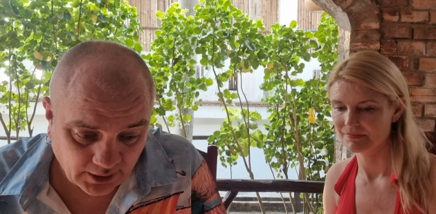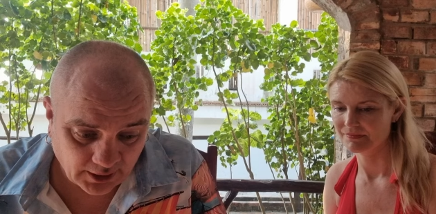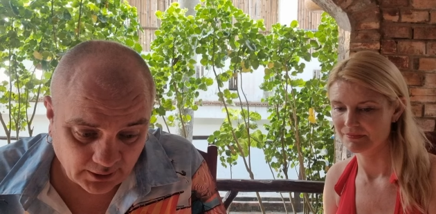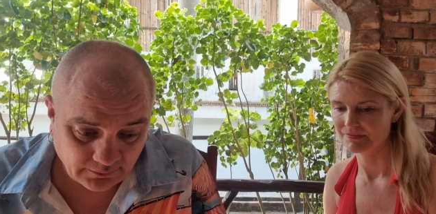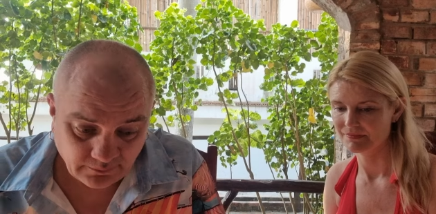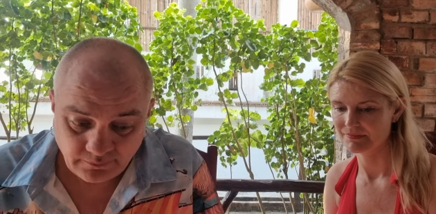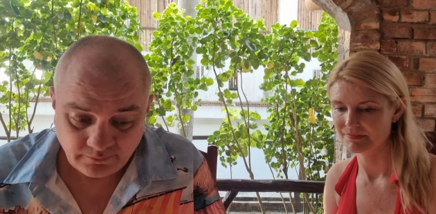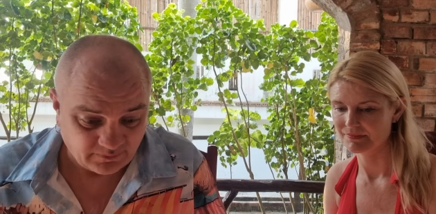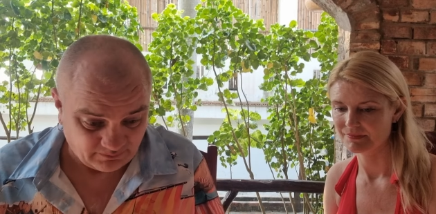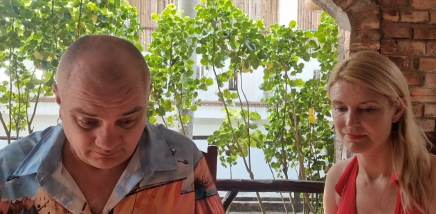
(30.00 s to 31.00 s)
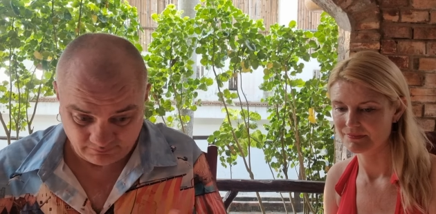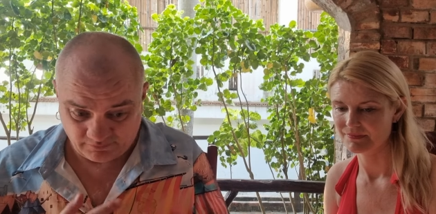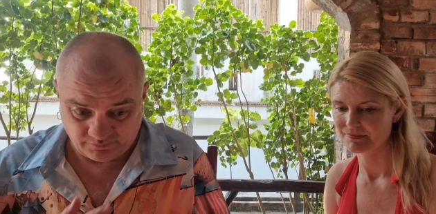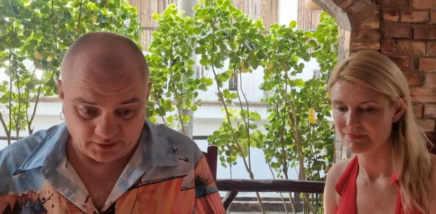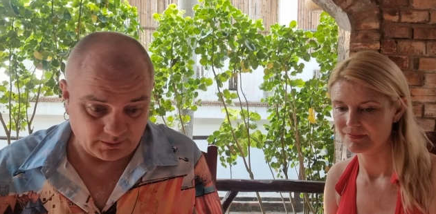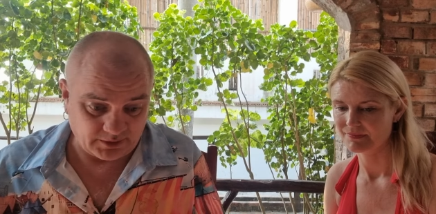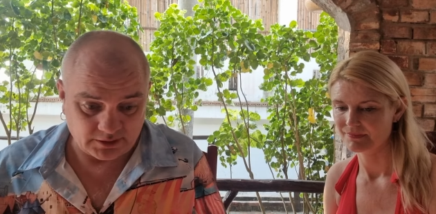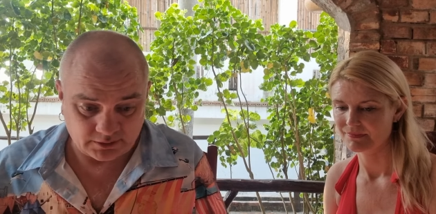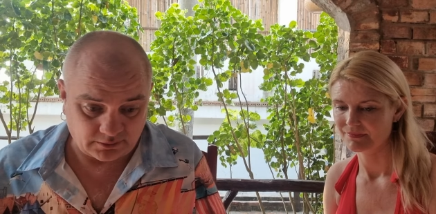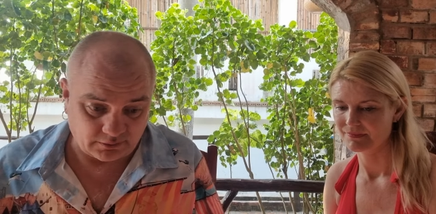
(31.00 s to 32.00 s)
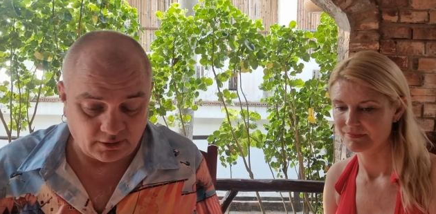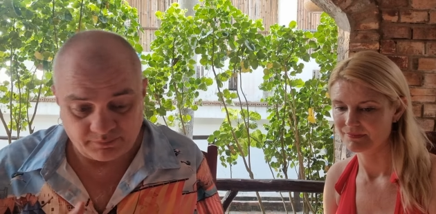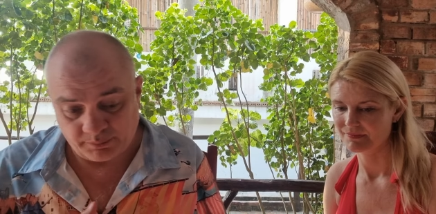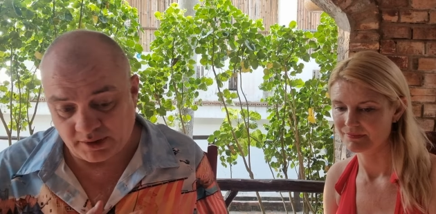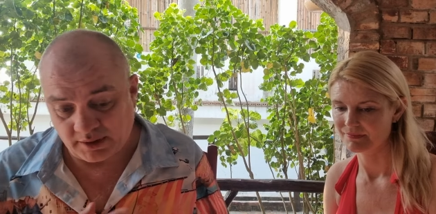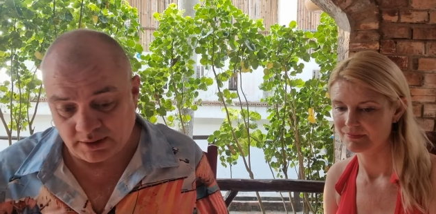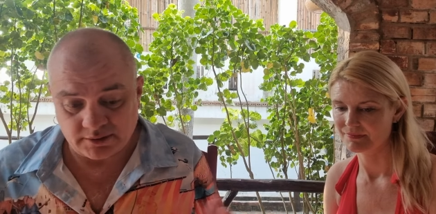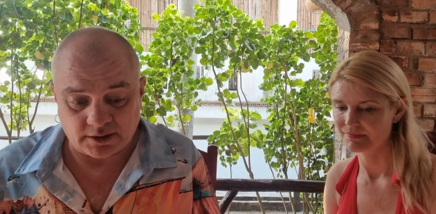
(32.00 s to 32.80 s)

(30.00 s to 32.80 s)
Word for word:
Speaker 1: can, Vietnamese craft beer. It's